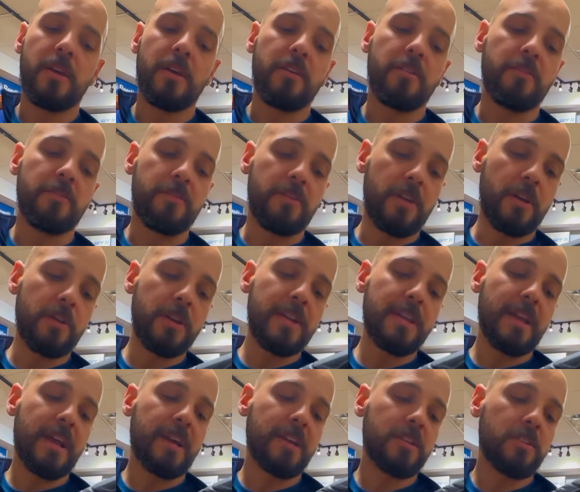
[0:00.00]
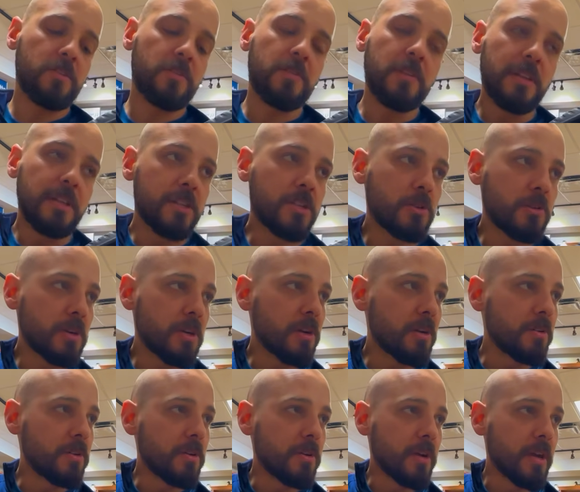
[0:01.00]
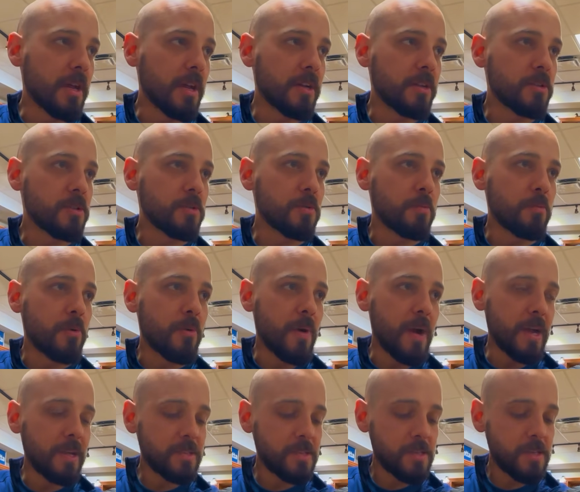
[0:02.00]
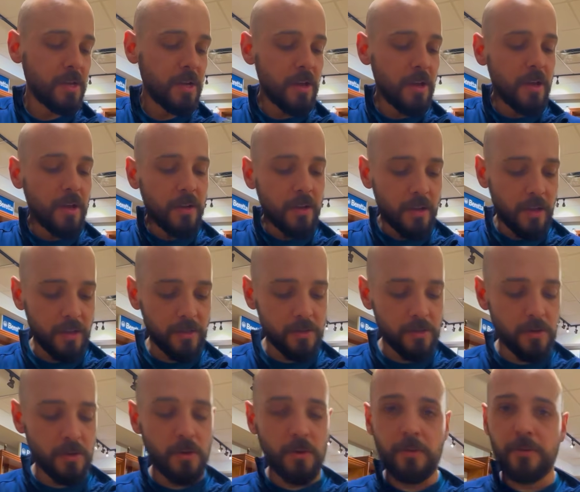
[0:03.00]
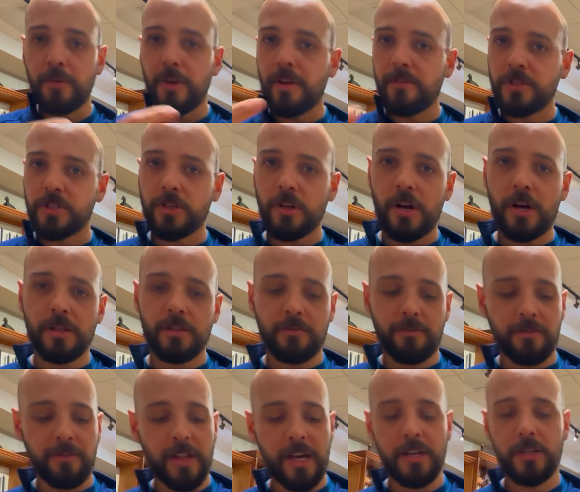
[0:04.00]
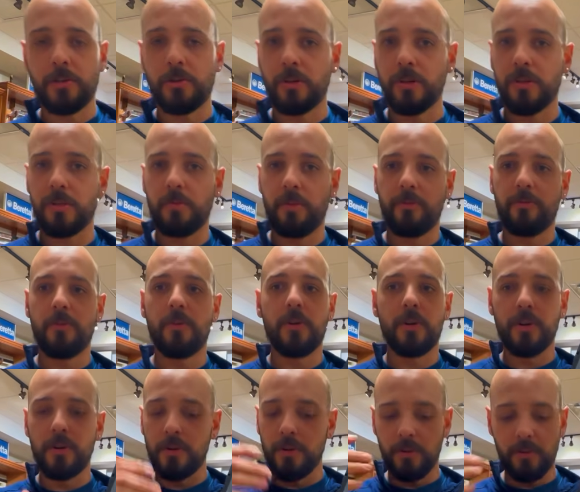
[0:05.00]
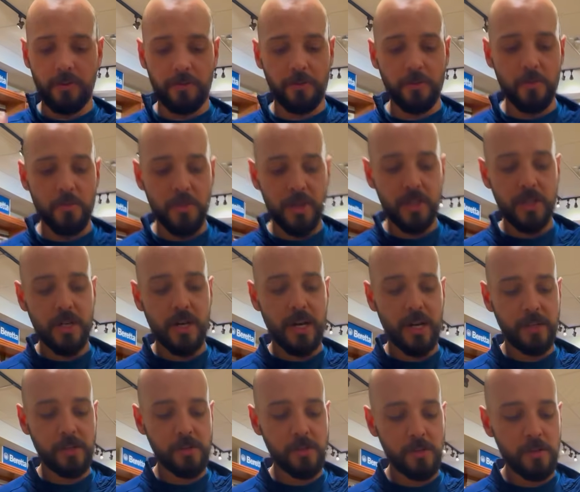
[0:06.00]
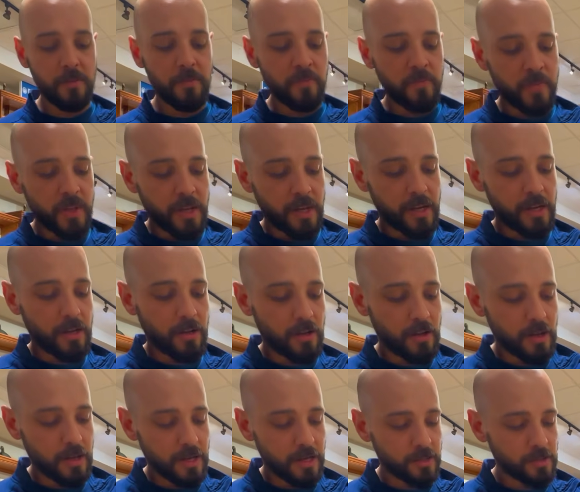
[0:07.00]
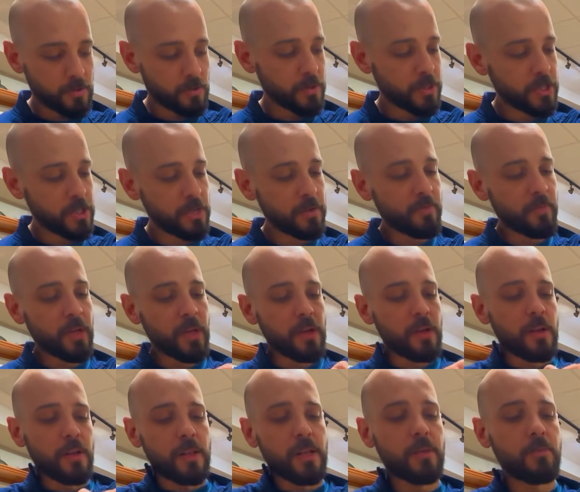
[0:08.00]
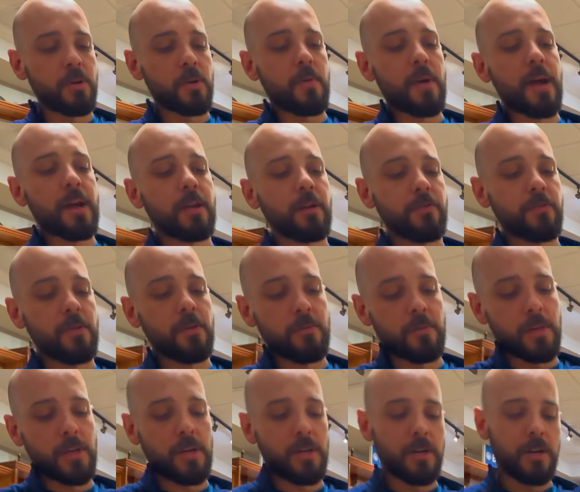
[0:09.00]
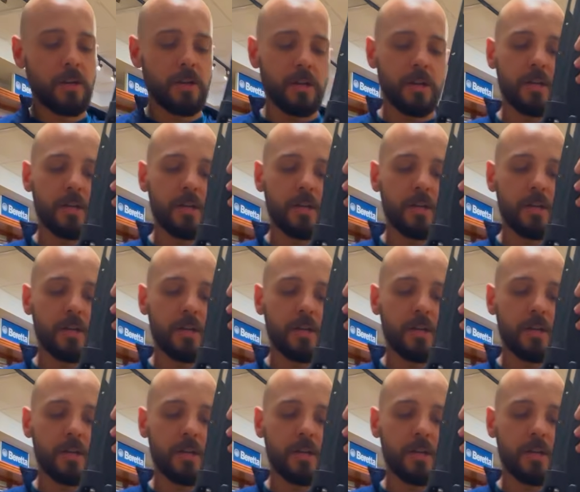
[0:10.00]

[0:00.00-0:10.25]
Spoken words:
Very nice feeling trigger on your hands to press. As you know, if you have shot flat triggers before, you know they feel much nicer and a lot less squishy. Let me rack it from here and I